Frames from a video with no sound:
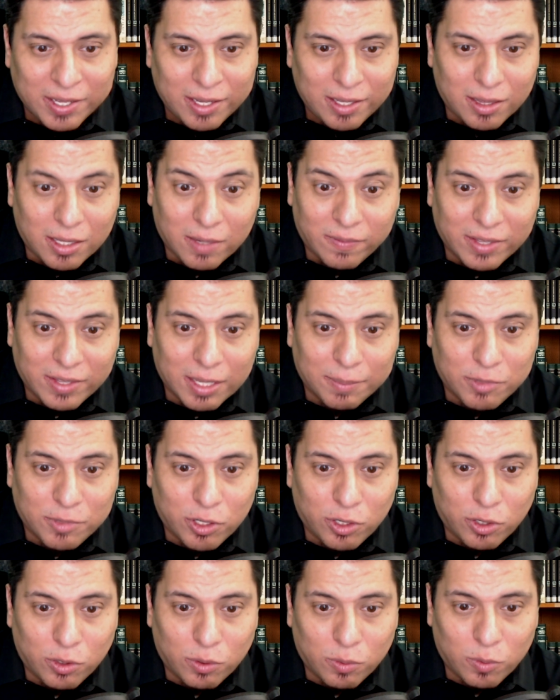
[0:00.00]
leaving them
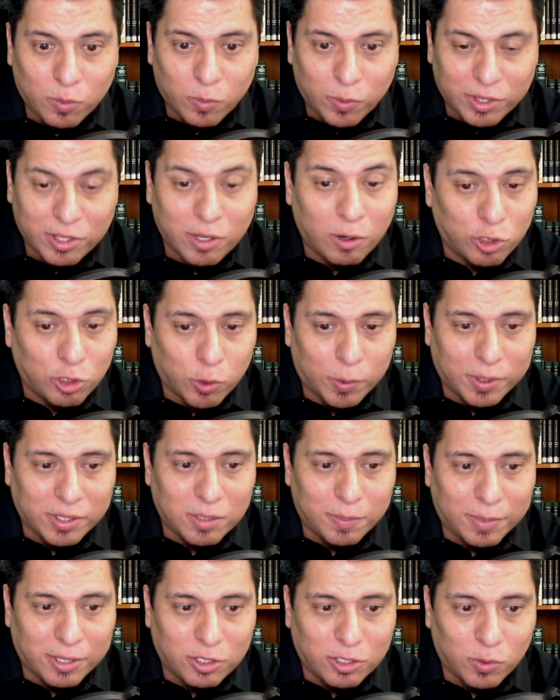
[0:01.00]
to do with no
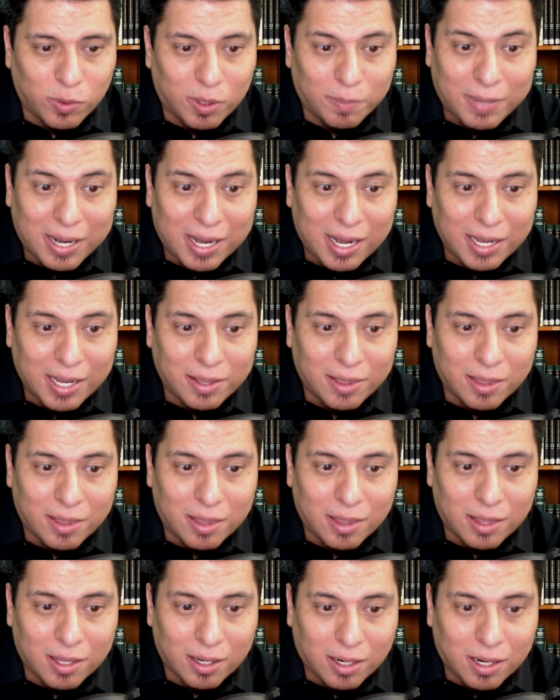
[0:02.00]
choice but to
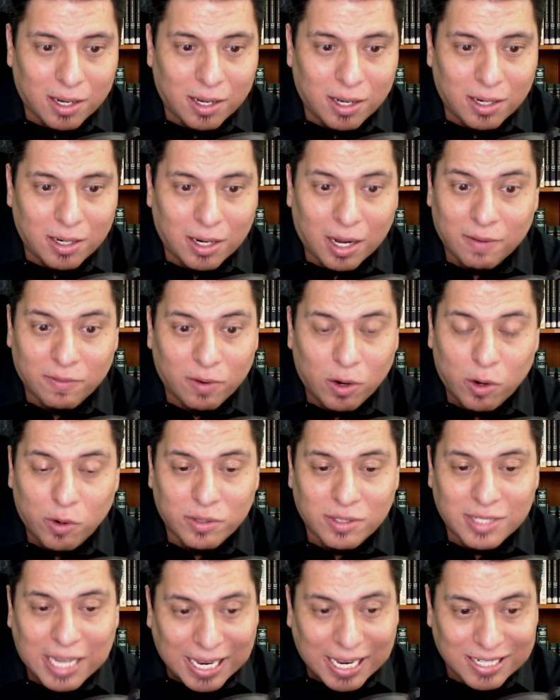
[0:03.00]
abide the Kung of
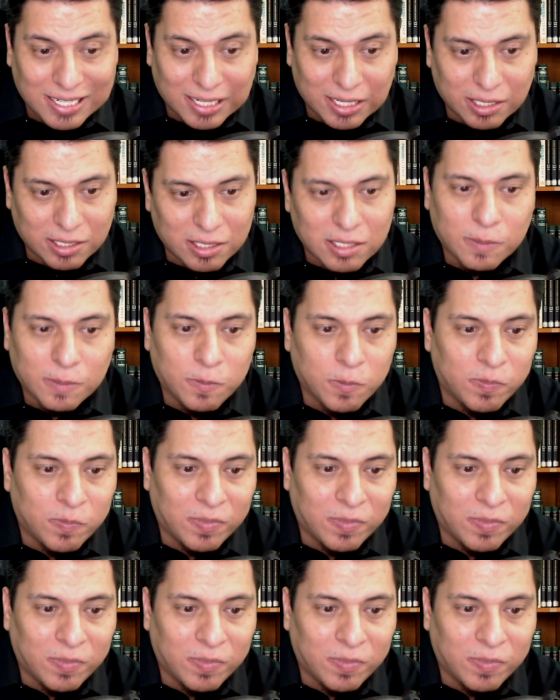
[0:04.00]
Earth's antics.